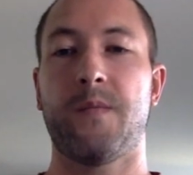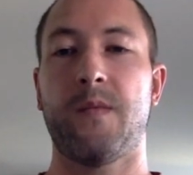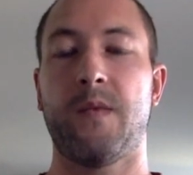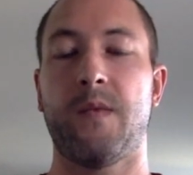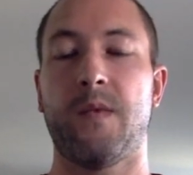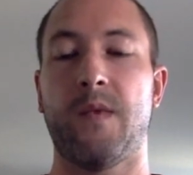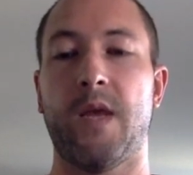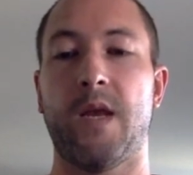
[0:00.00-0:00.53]

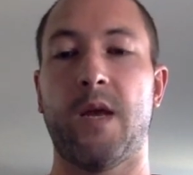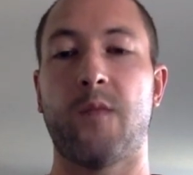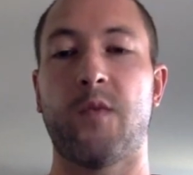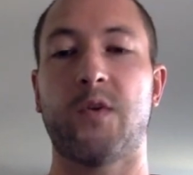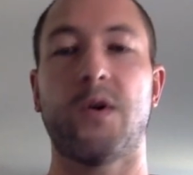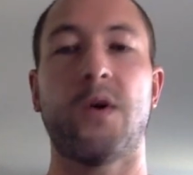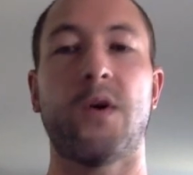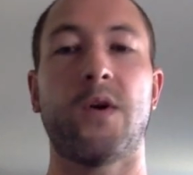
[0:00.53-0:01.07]
and I'm
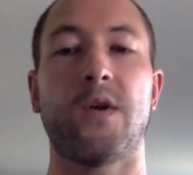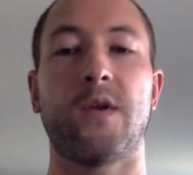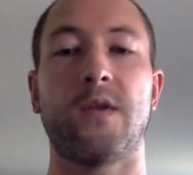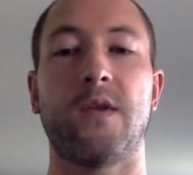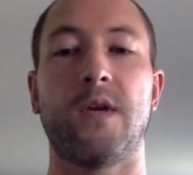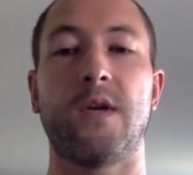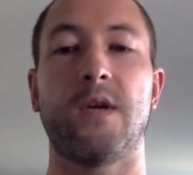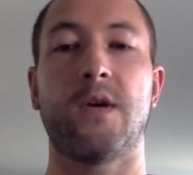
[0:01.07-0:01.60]
returning
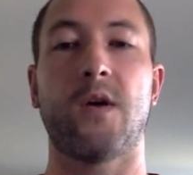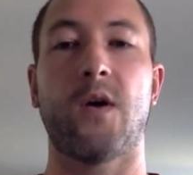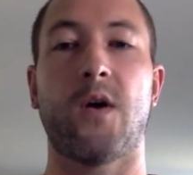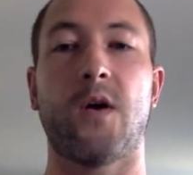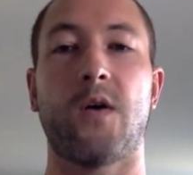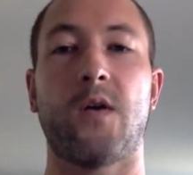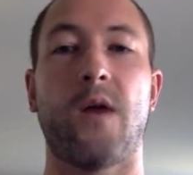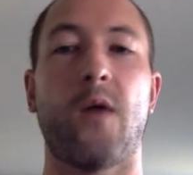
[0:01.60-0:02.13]
the
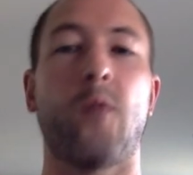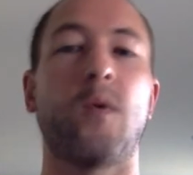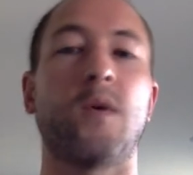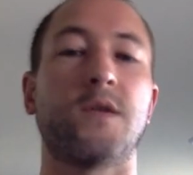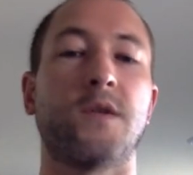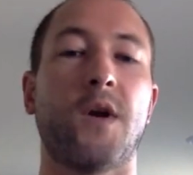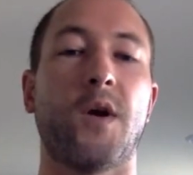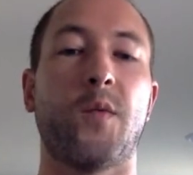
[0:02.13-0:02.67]
card that was
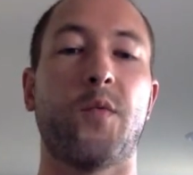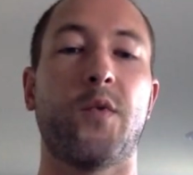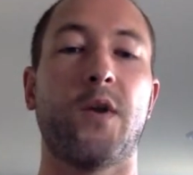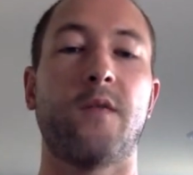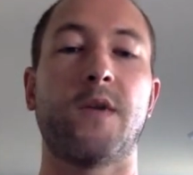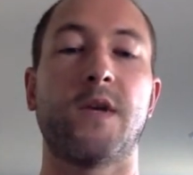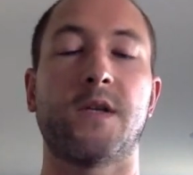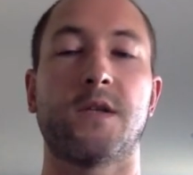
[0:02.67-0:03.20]
there
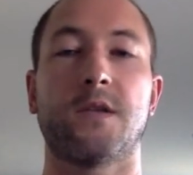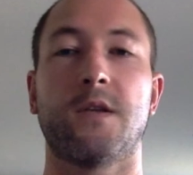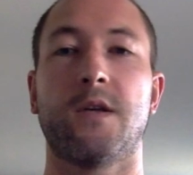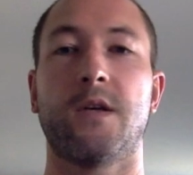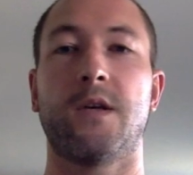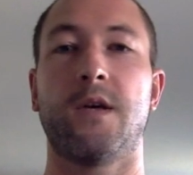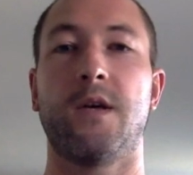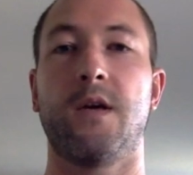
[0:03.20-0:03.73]

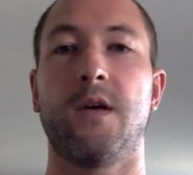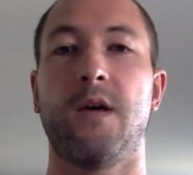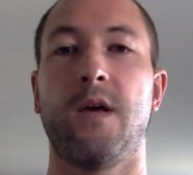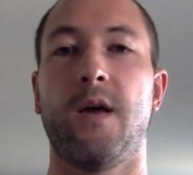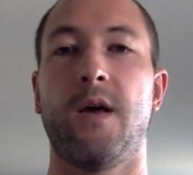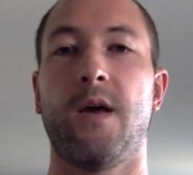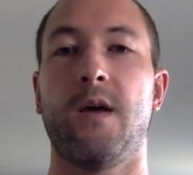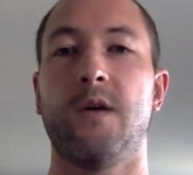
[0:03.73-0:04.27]
previously.
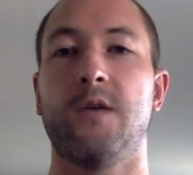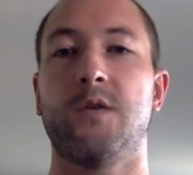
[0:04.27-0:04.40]
So